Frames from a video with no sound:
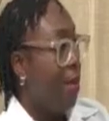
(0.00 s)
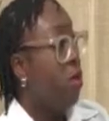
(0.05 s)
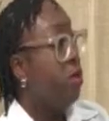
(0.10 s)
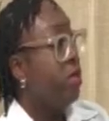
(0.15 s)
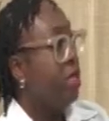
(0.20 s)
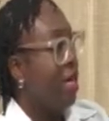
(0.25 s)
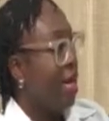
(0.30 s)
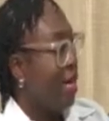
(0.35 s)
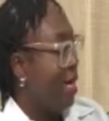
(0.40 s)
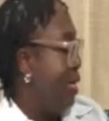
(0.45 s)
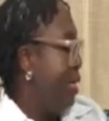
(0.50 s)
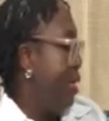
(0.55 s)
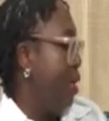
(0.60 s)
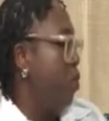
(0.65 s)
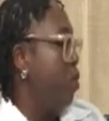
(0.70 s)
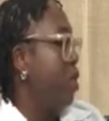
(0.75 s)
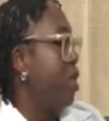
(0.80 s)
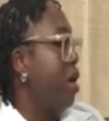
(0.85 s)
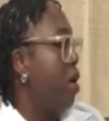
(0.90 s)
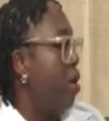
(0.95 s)
Most likely they
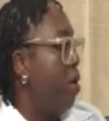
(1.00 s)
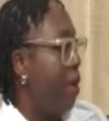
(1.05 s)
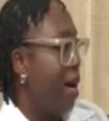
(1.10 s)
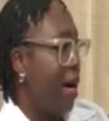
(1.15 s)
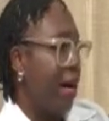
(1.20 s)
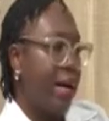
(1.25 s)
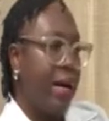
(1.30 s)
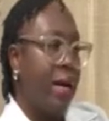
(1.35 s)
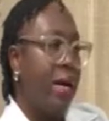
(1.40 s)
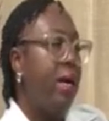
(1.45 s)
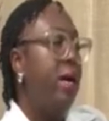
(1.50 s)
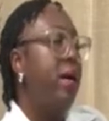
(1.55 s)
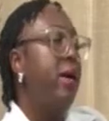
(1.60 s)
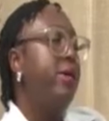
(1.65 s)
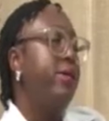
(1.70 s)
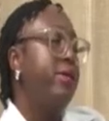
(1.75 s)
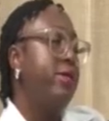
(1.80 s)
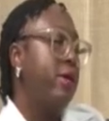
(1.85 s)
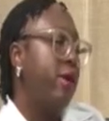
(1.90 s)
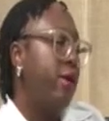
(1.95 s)
will go back.
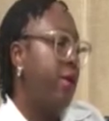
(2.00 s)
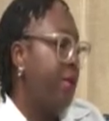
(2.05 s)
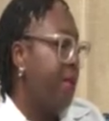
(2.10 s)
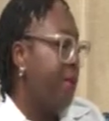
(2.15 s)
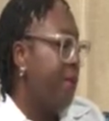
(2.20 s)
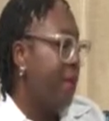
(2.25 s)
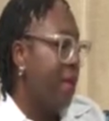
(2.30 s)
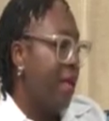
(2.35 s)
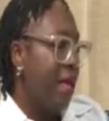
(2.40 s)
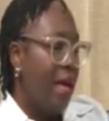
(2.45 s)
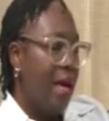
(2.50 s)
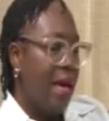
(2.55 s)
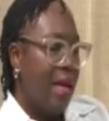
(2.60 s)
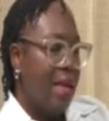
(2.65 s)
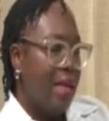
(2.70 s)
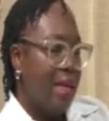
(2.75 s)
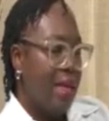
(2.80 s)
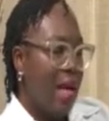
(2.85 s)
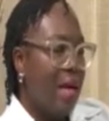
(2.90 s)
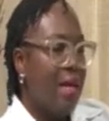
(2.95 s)
So
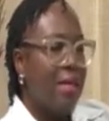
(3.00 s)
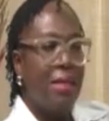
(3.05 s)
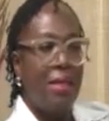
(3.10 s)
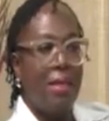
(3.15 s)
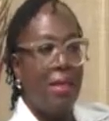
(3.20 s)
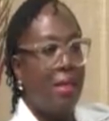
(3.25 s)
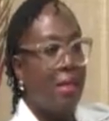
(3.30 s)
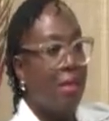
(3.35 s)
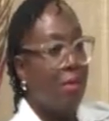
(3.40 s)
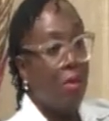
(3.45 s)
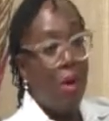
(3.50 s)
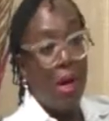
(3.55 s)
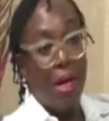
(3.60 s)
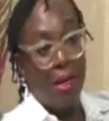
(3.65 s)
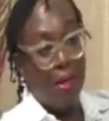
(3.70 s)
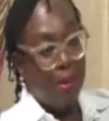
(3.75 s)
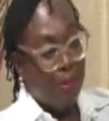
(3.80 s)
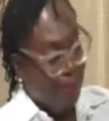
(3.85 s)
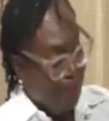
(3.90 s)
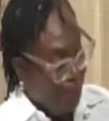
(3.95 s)
that's,
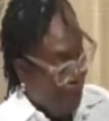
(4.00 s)
well.